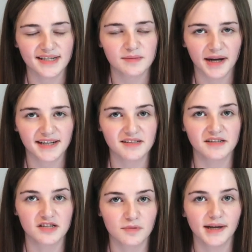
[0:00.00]

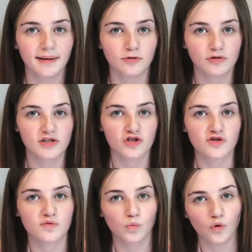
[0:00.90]
expected to be able to
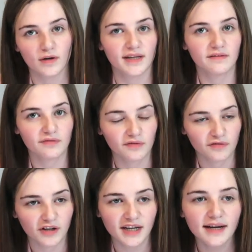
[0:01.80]
just walk in for
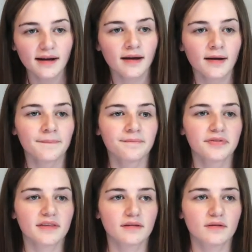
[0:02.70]
free.
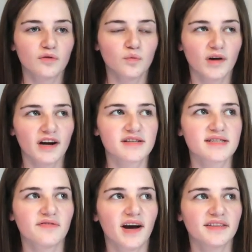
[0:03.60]
Whereas
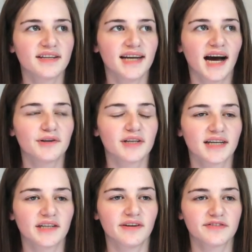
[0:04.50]
the fact that now you
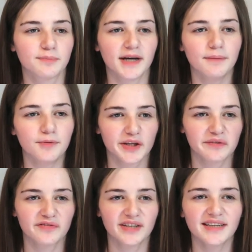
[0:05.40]
kind of have to pay a
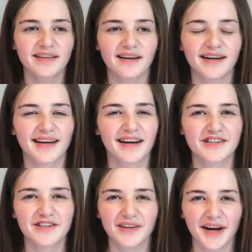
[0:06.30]
booking fee, like, I
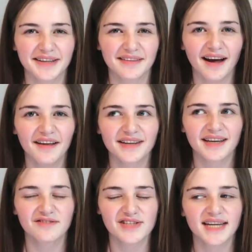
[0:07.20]
don't like that. They're
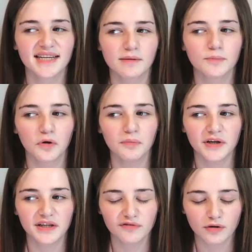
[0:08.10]
kind of taking more
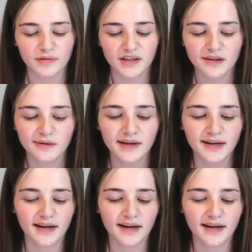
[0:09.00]
money from you.